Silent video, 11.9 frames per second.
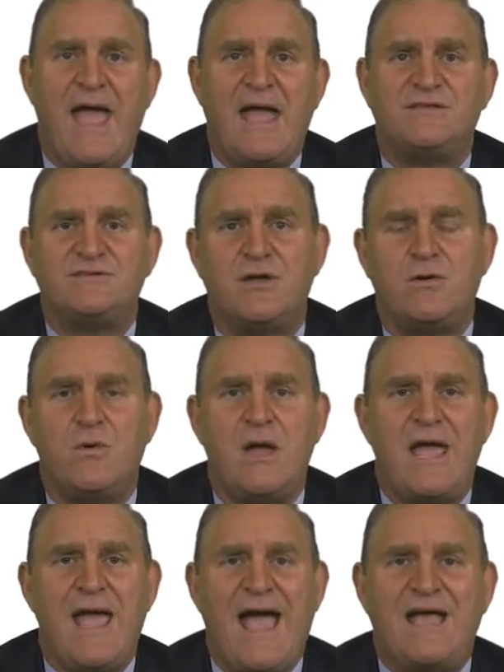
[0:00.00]
And so,
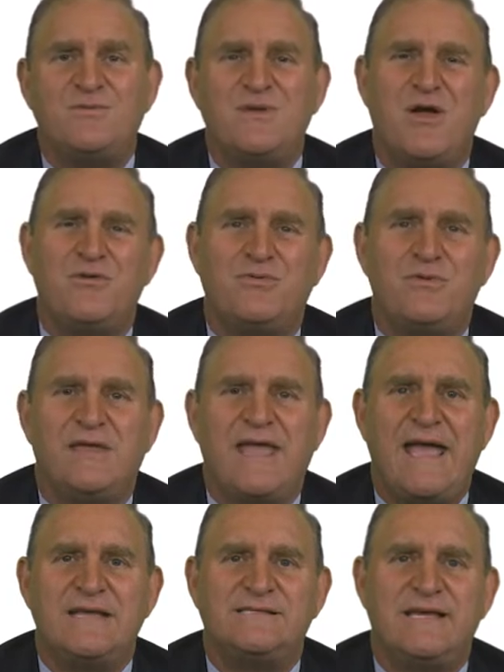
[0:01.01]
as we go through the
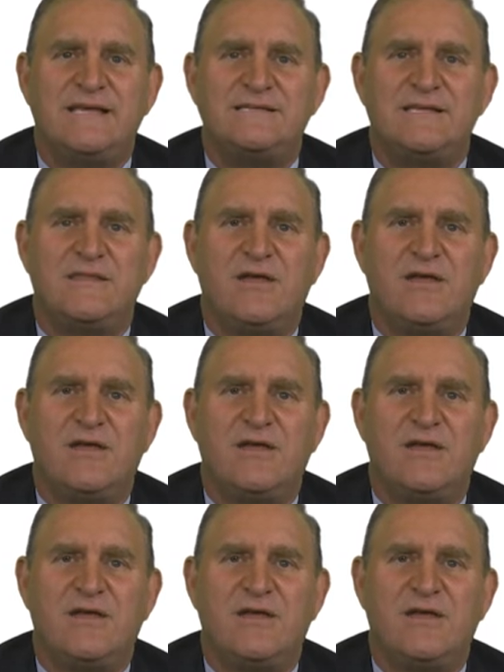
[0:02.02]
cases,